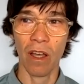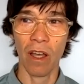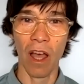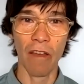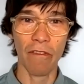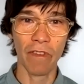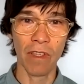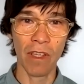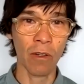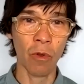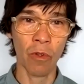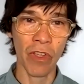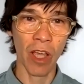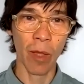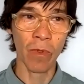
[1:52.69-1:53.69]
I've seen
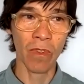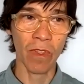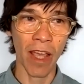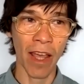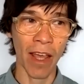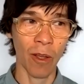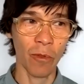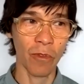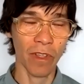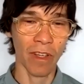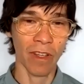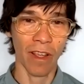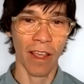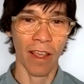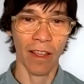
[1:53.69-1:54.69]
all the ups and downs
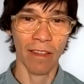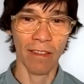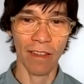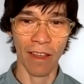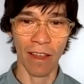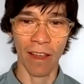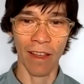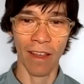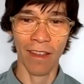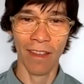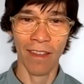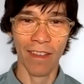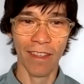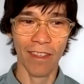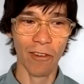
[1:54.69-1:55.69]
and
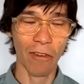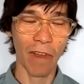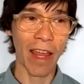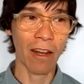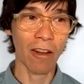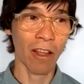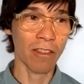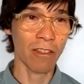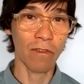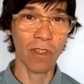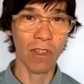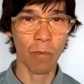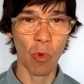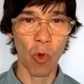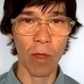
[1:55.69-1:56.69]
you know, had lots of
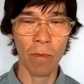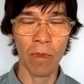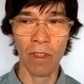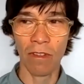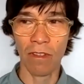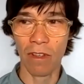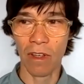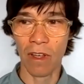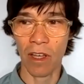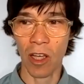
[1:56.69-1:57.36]
disappointments,